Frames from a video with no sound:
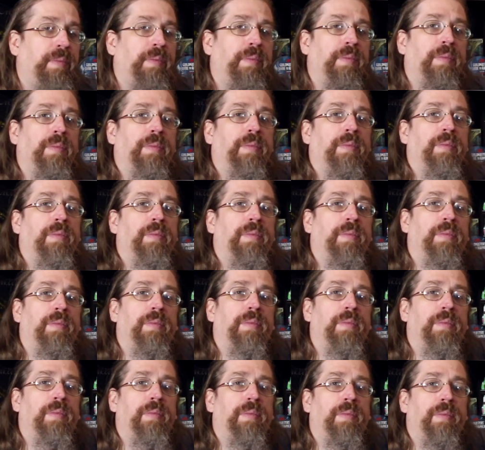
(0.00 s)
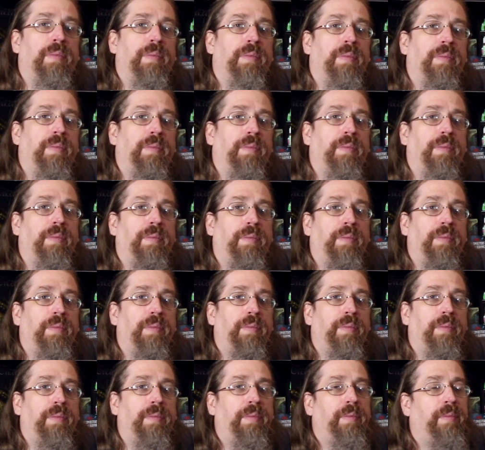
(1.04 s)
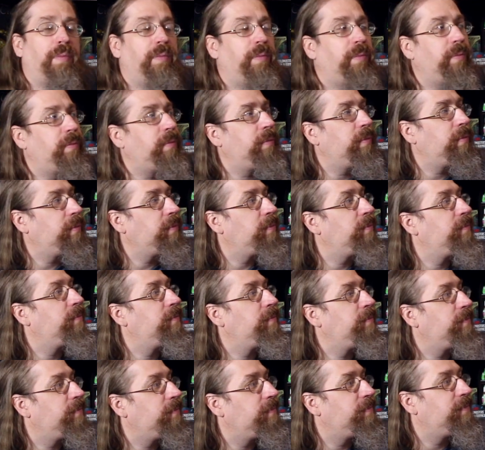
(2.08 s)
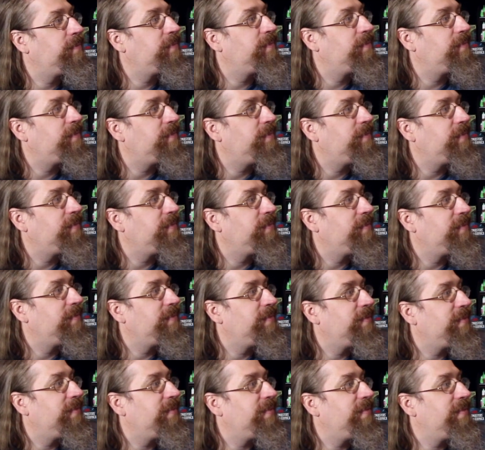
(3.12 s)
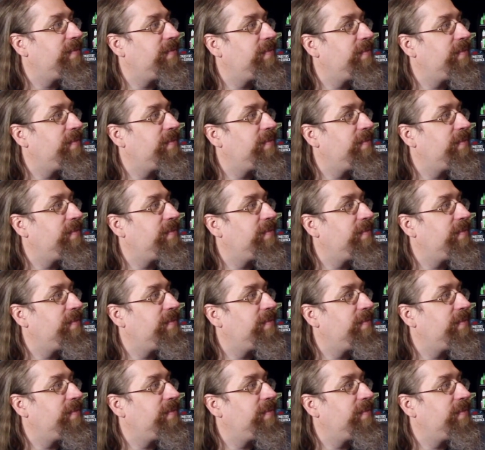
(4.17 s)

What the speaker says: (not speaking)